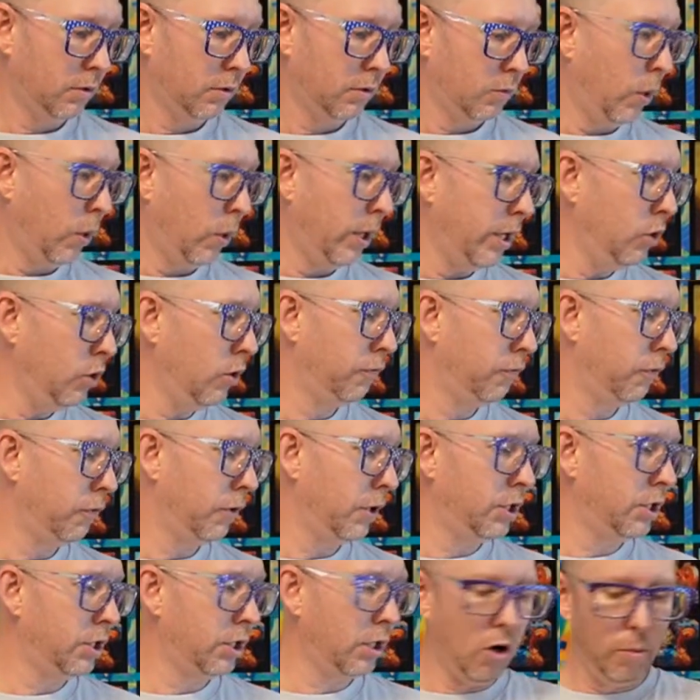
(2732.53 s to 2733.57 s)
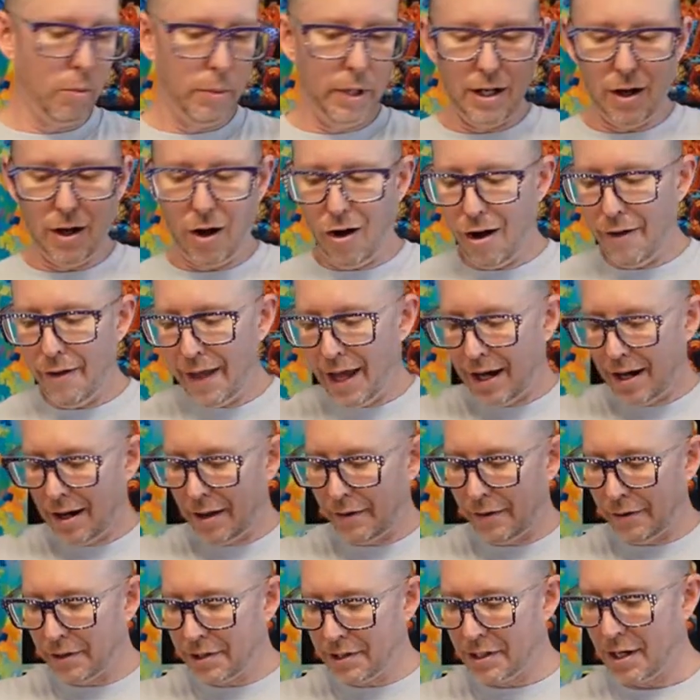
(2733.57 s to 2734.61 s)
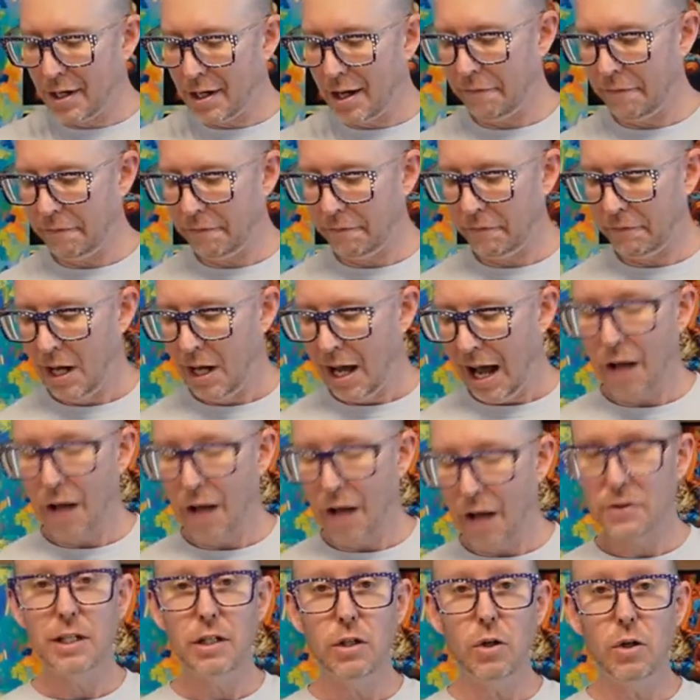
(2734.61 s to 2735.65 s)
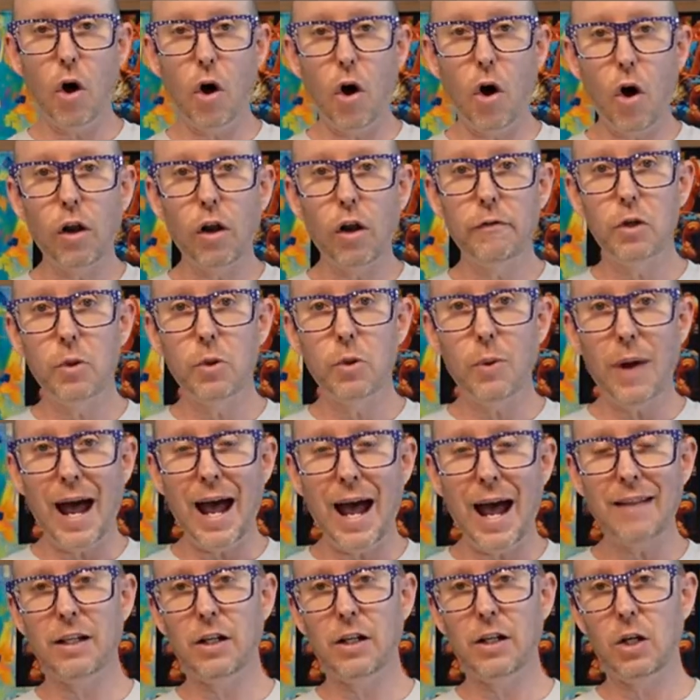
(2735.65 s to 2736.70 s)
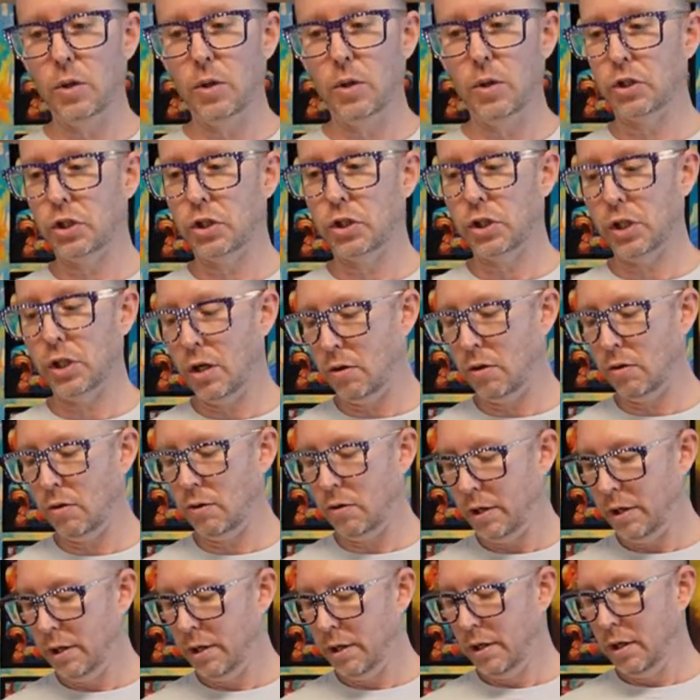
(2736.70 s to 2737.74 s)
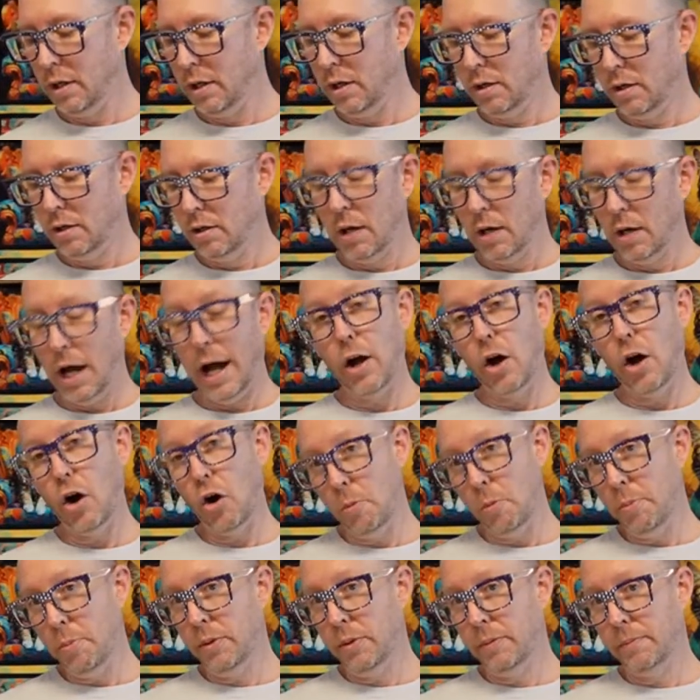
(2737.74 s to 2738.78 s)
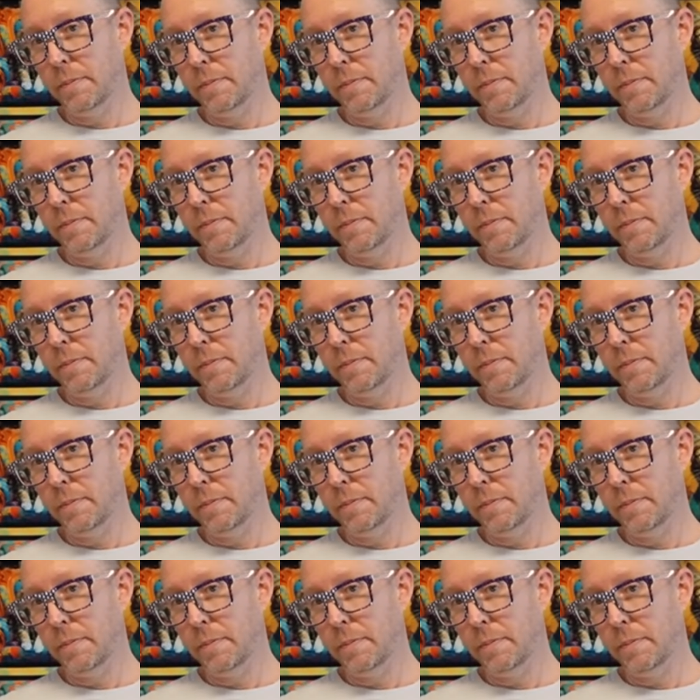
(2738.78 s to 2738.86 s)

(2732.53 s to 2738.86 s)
Win you a free Janome, all that other stuff. I'll see all of you at the quilt show, I hope.